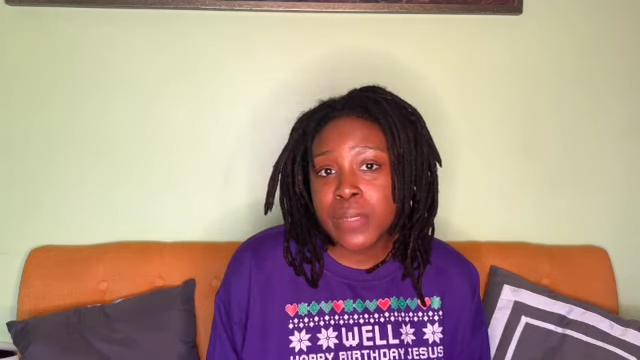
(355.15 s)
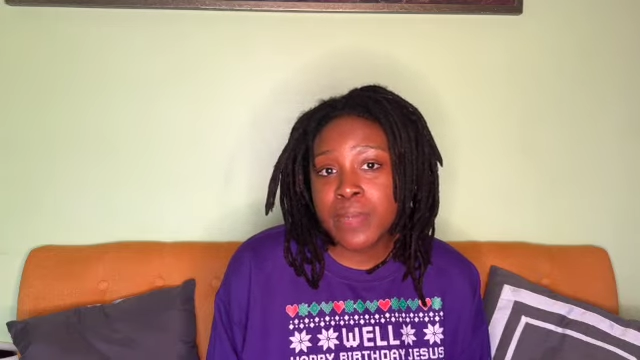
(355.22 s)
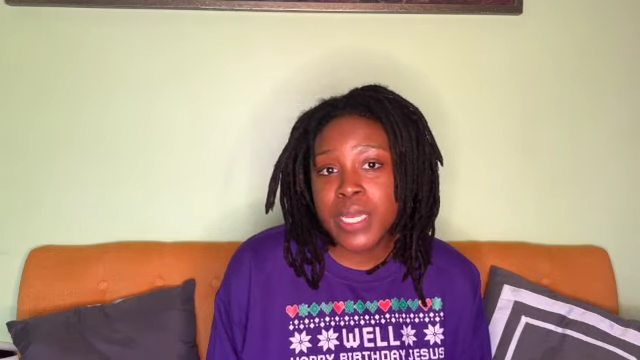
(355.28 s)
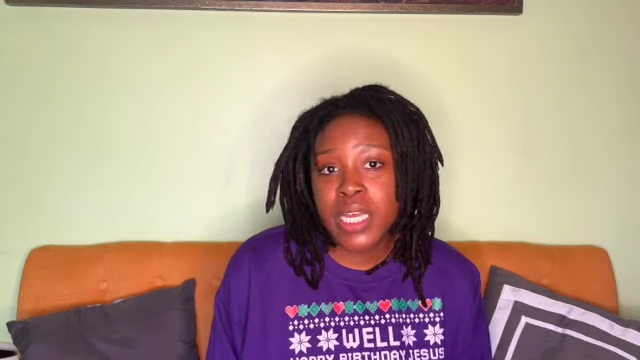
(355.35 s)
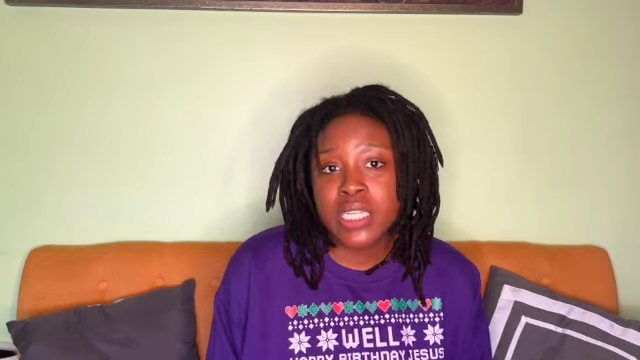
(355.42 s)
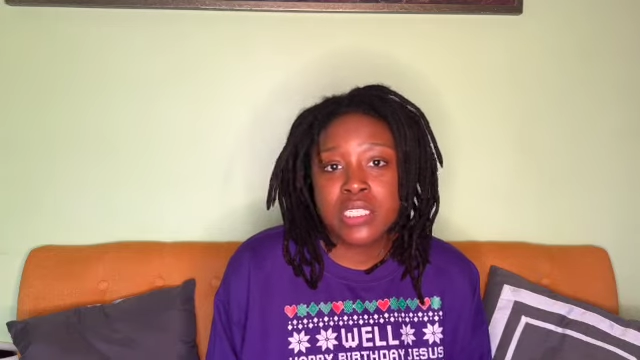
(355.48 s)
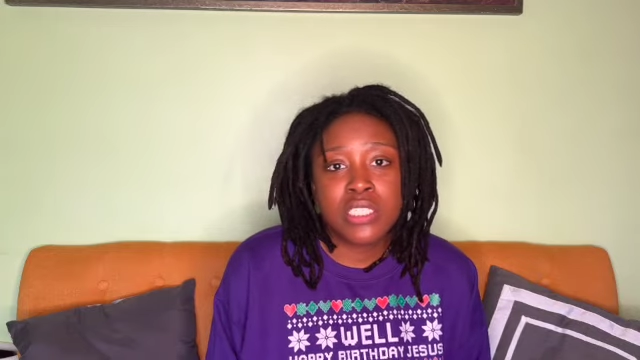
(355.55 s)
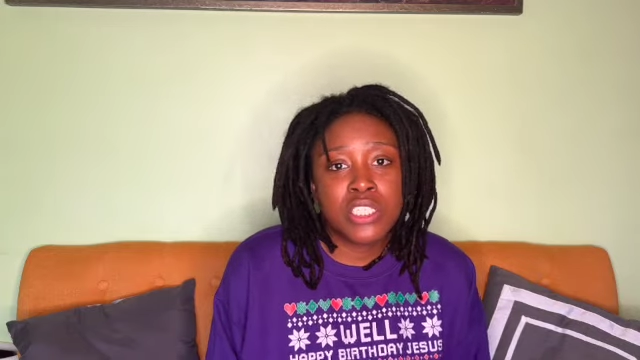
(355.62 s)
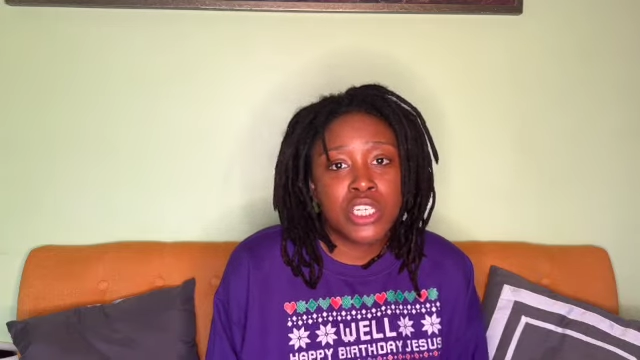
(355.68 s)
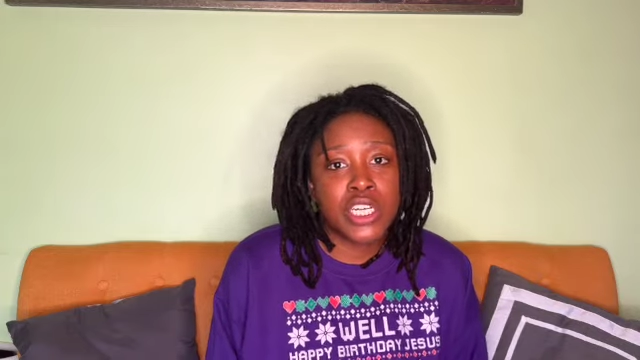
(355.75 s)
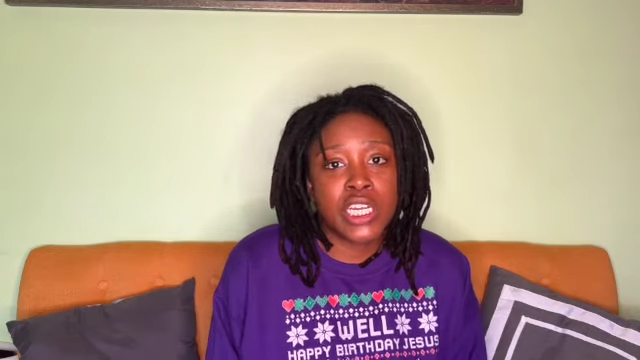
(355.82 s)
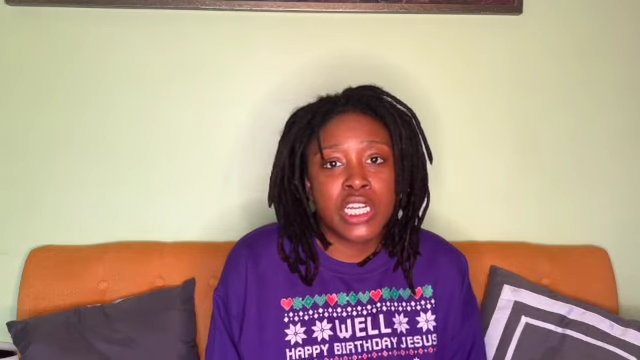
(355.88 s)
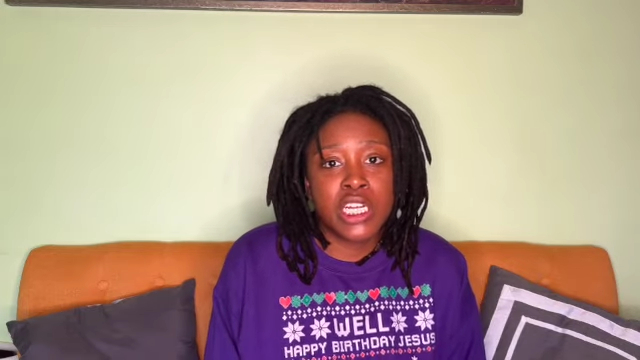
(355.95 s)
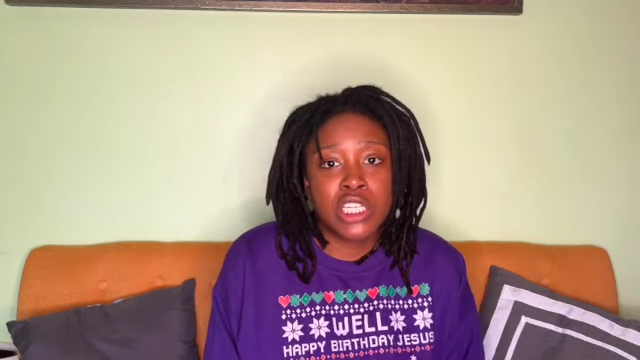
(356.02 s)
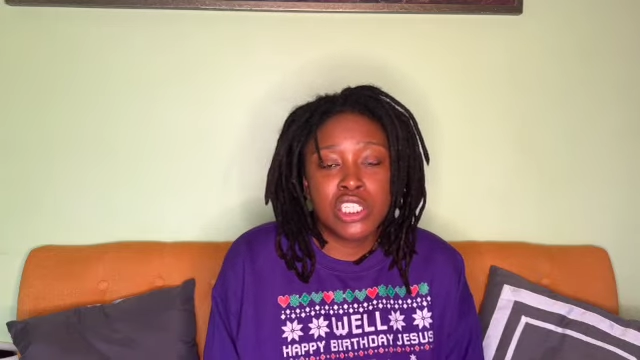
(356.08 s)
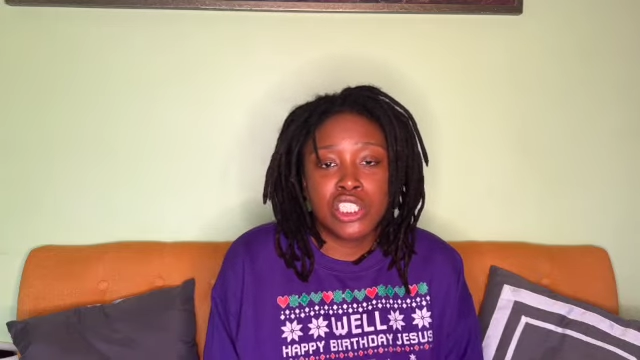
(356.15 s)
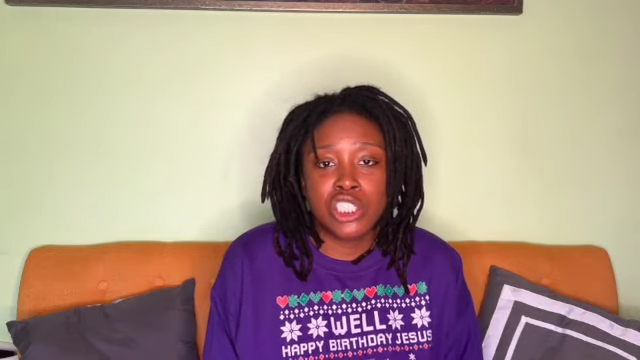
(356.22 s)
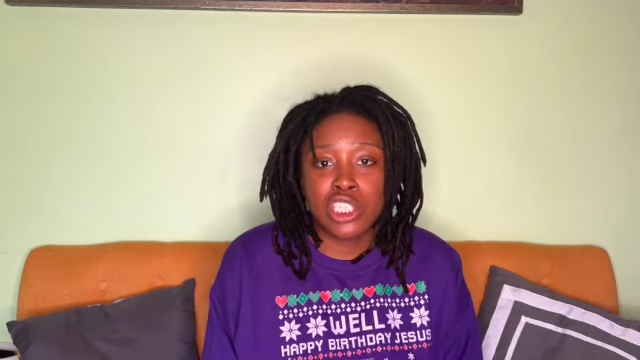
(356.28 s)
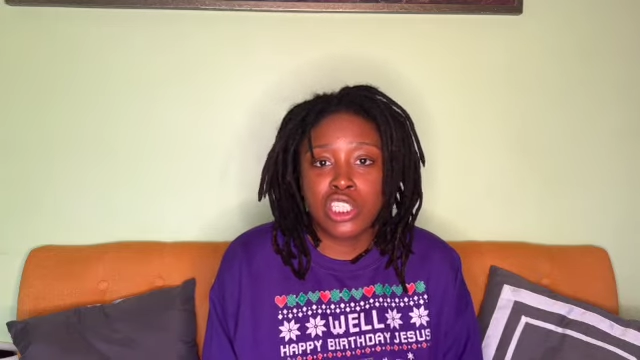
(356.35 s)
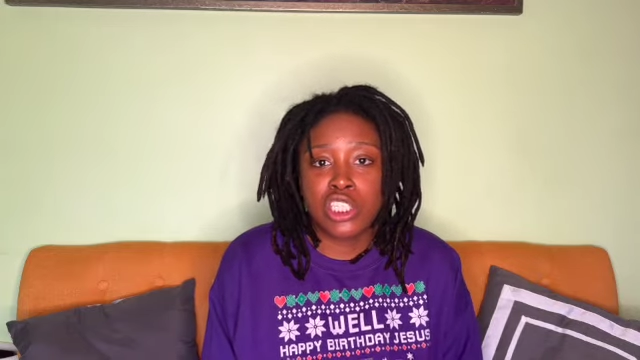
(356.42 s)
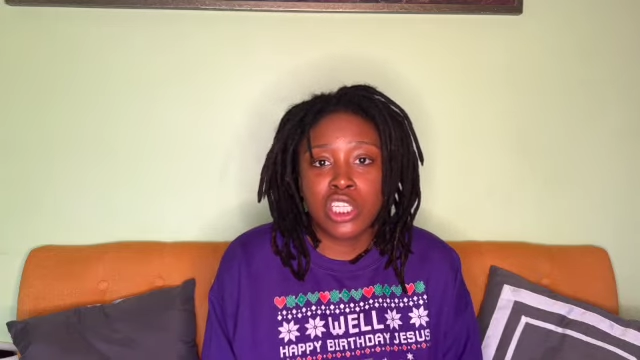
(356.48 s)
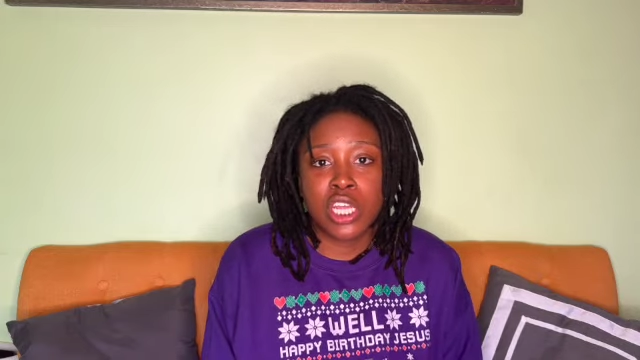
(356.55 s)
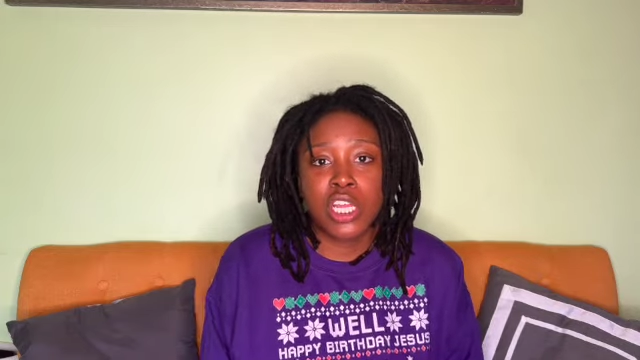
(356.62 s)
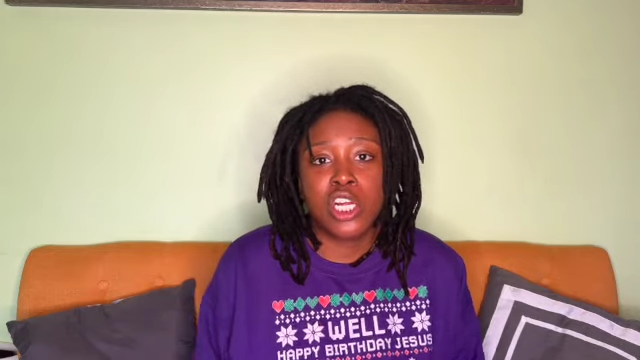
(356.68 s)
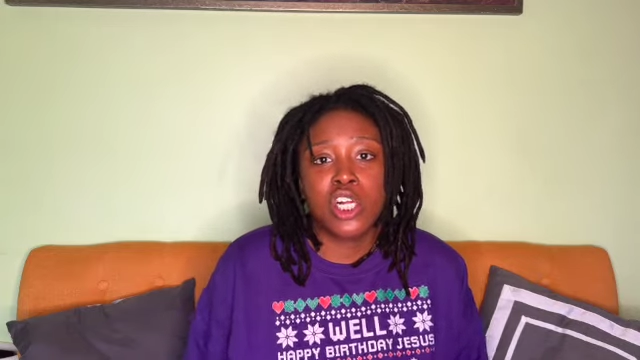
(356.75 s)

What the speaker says: because your hair is just like